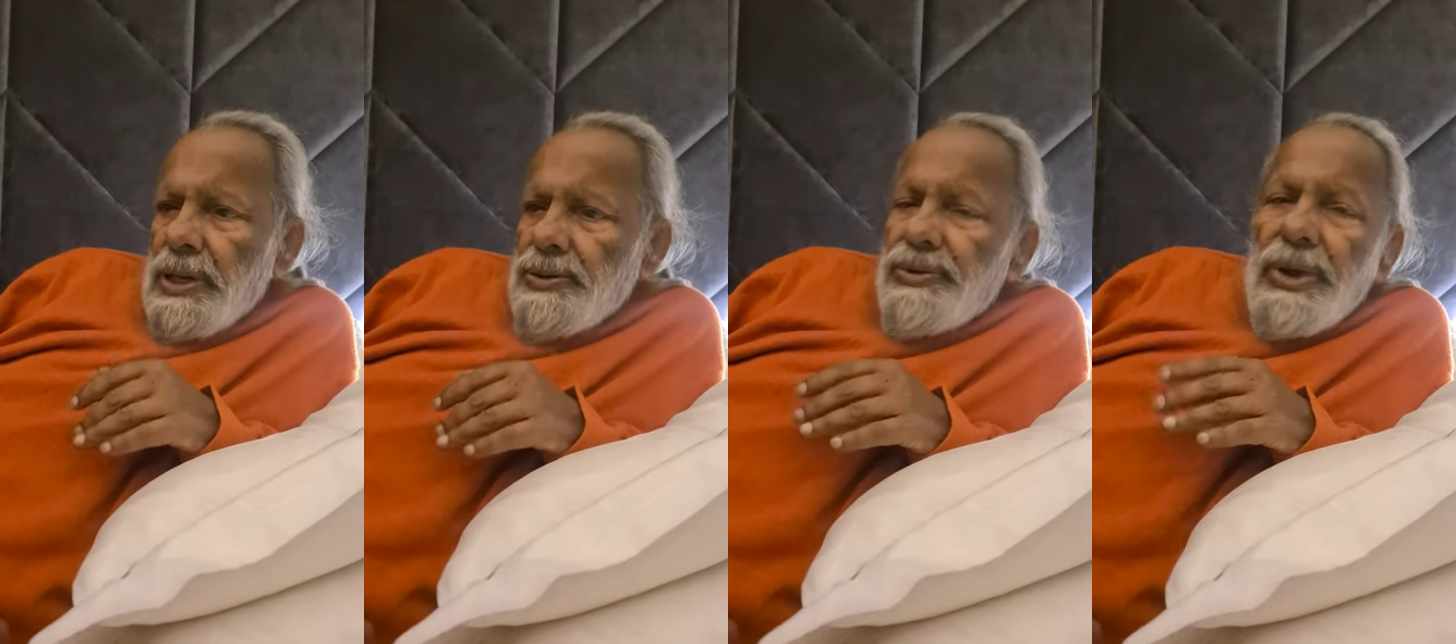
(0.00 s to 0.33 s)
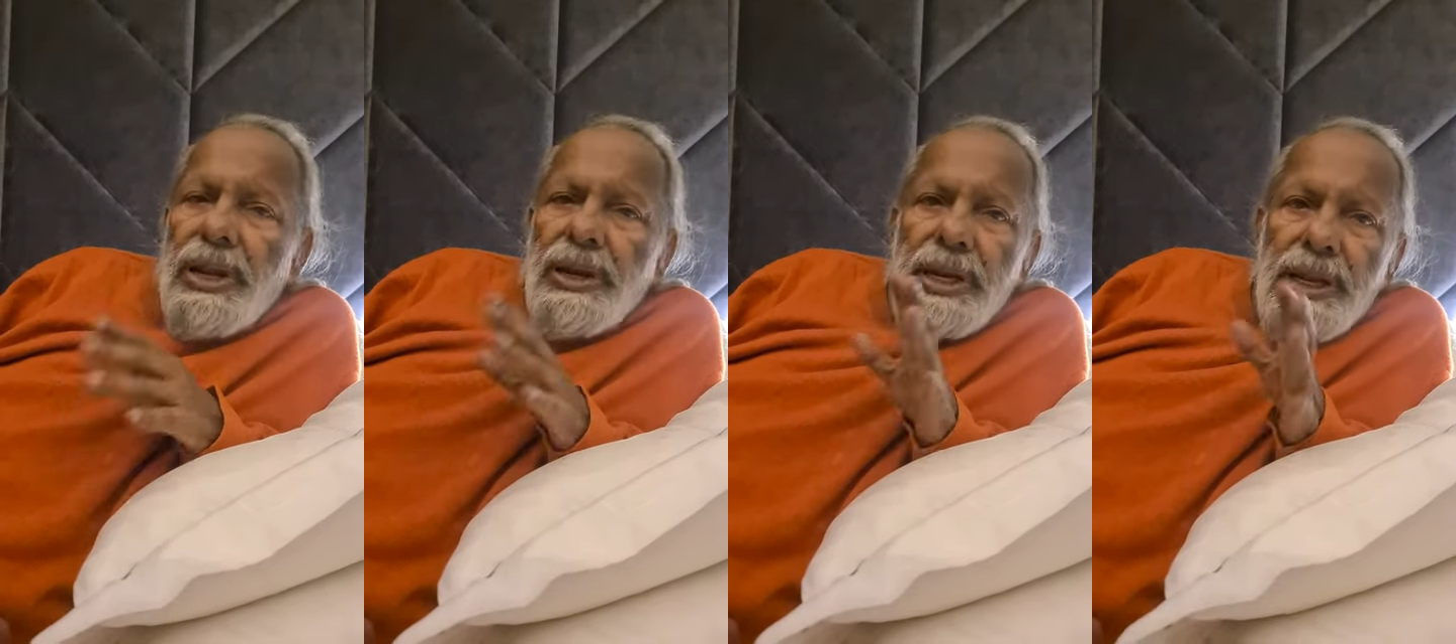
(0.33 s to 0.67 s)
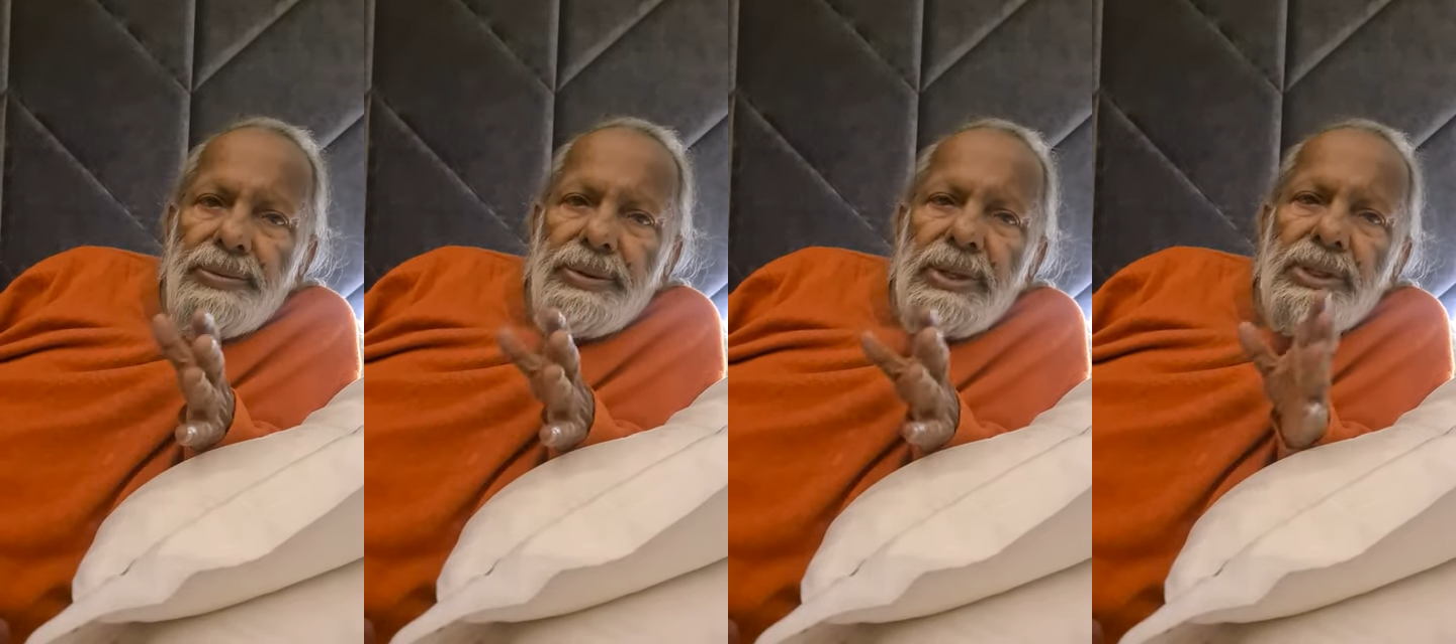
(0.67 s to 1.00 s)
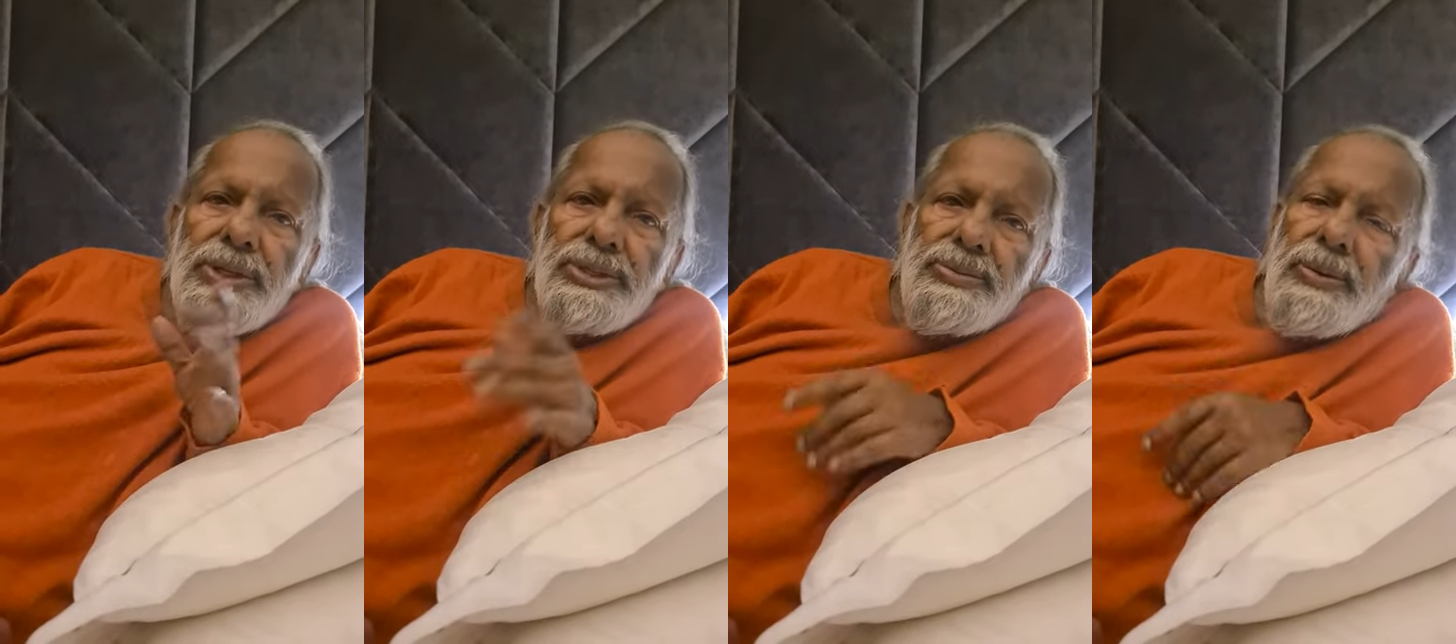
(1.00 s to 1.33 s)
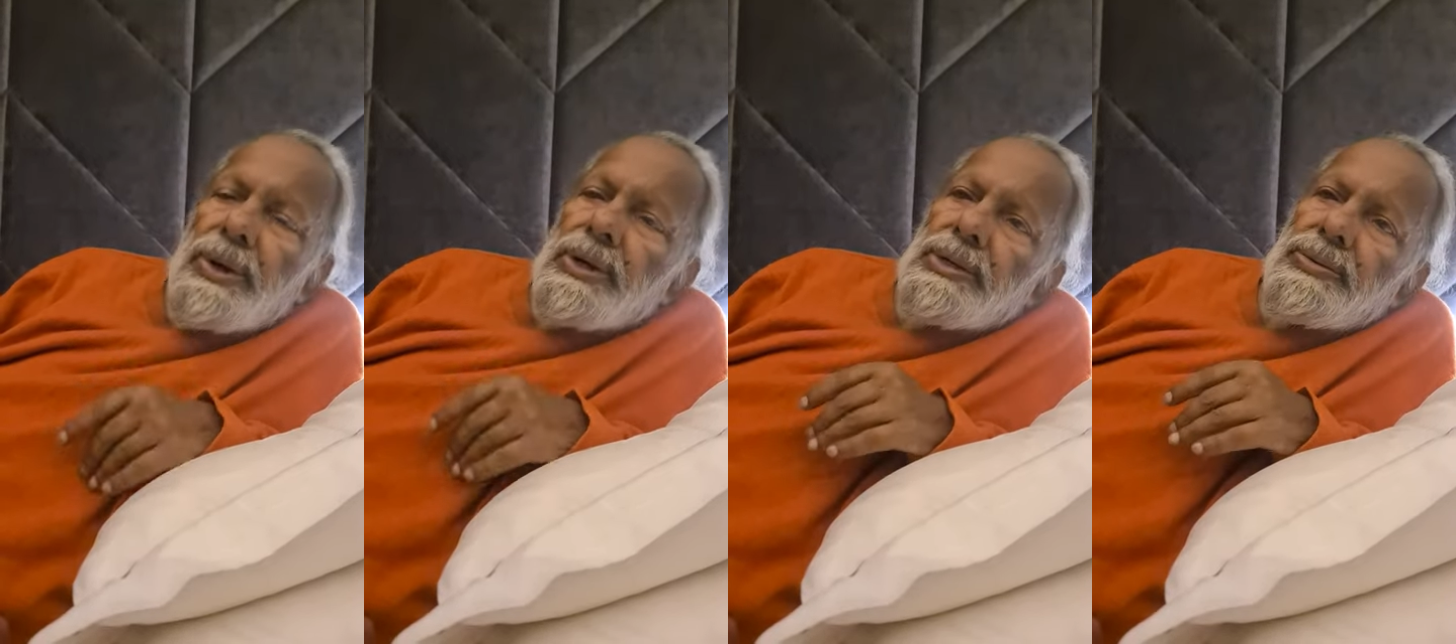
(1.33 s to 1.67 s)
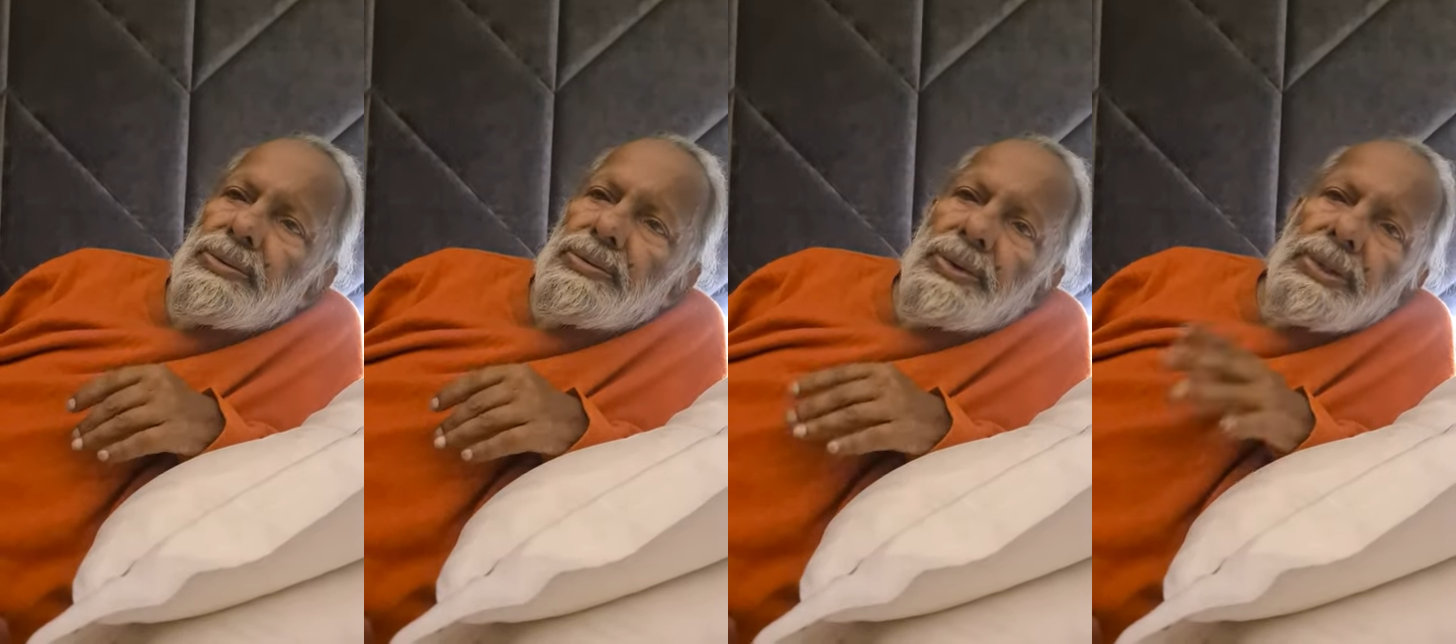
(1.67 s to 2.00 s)
We have lived in this world
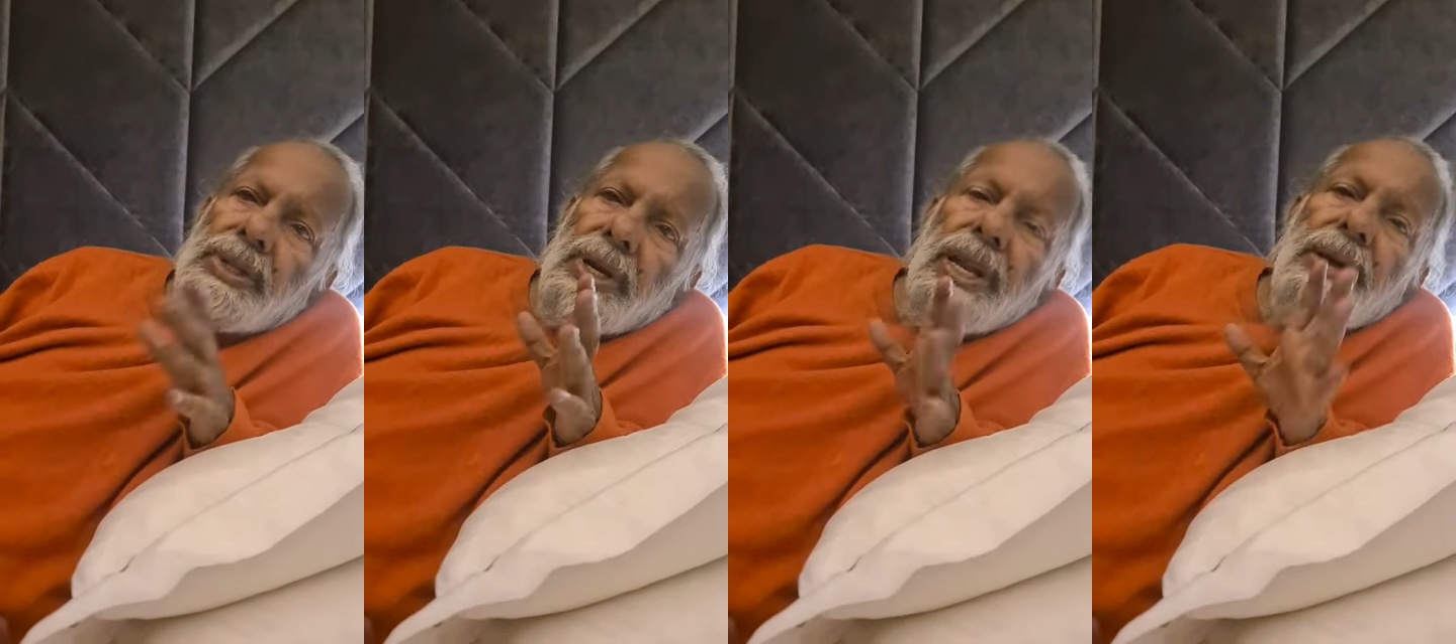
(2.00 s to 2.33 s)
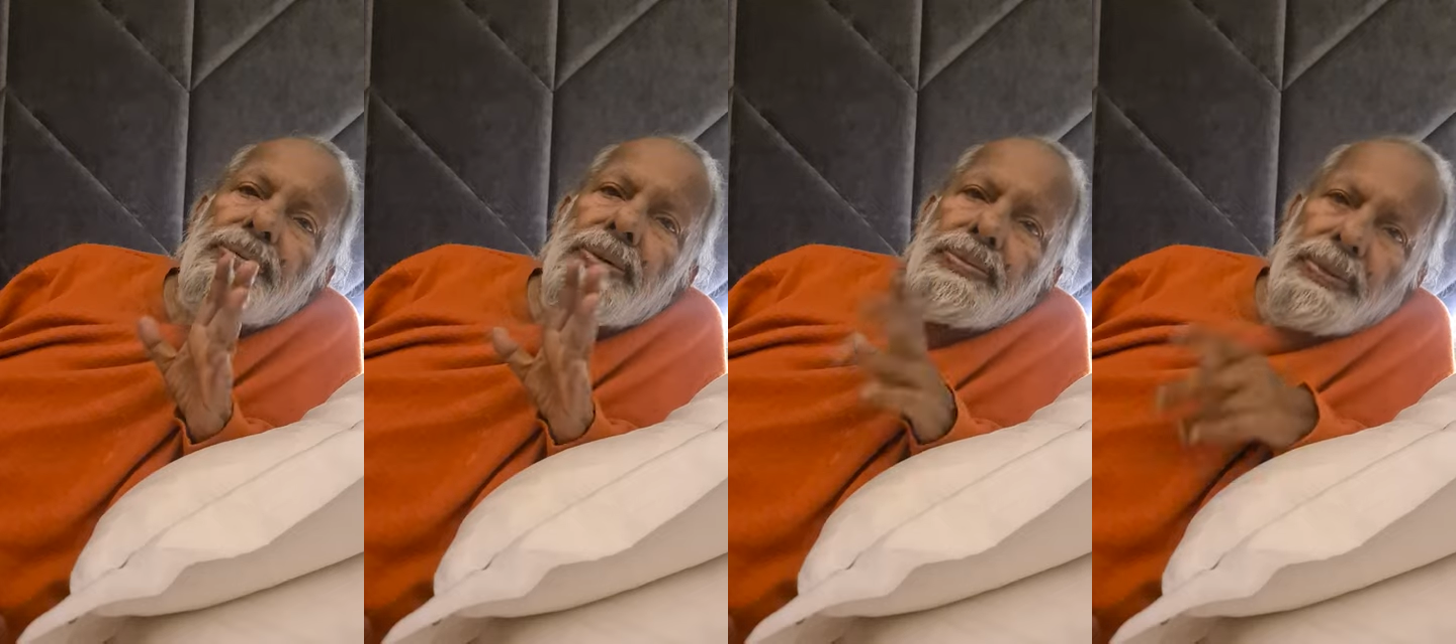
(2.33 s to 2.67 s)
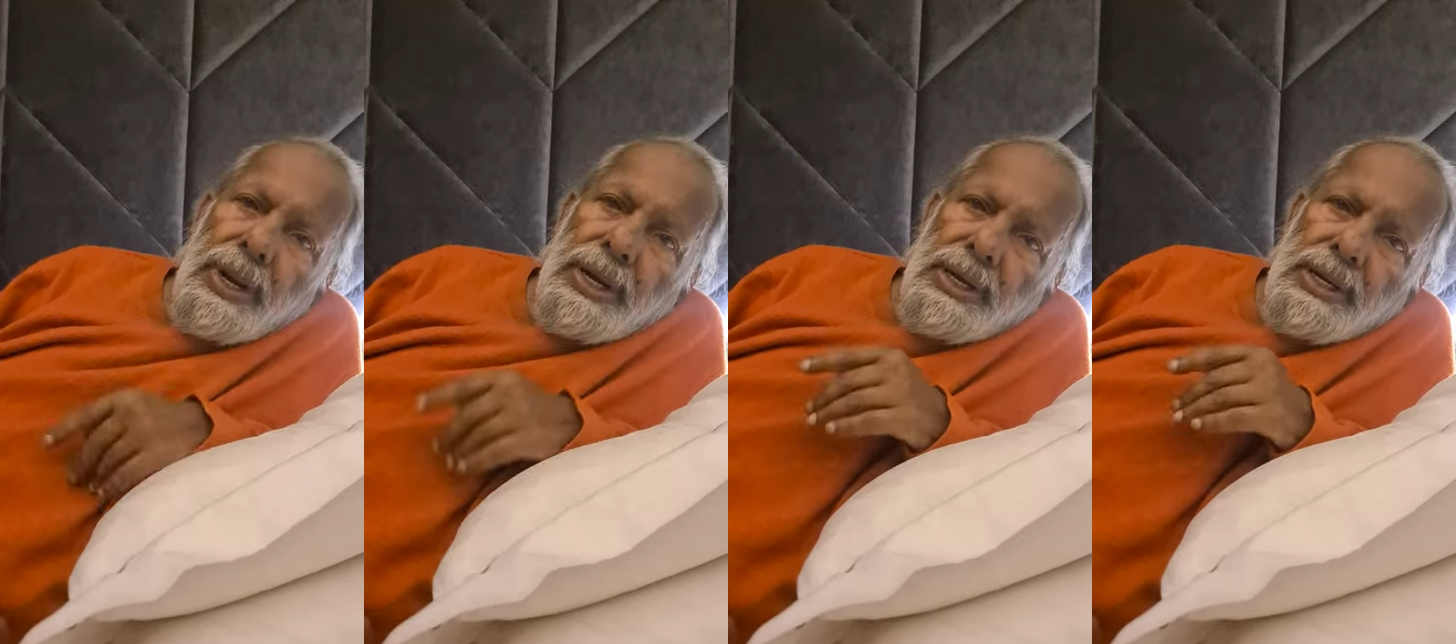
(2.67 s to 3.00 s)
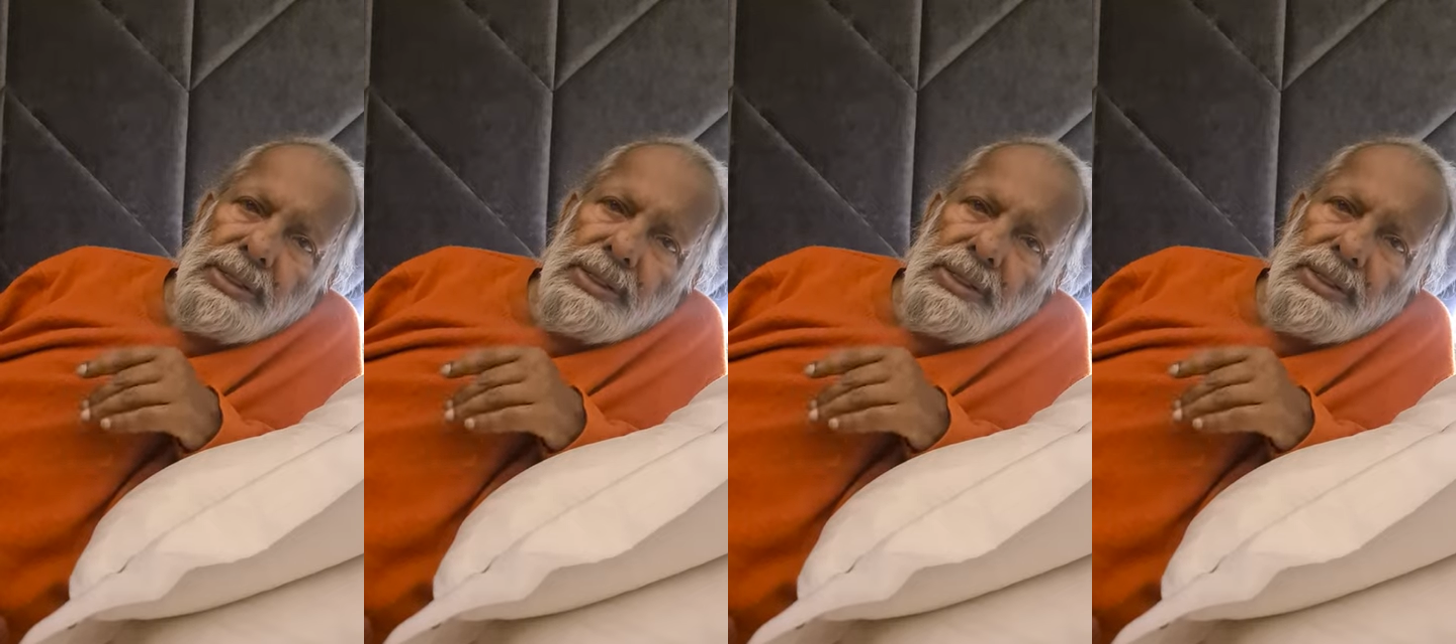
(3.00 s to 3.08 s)
with left brain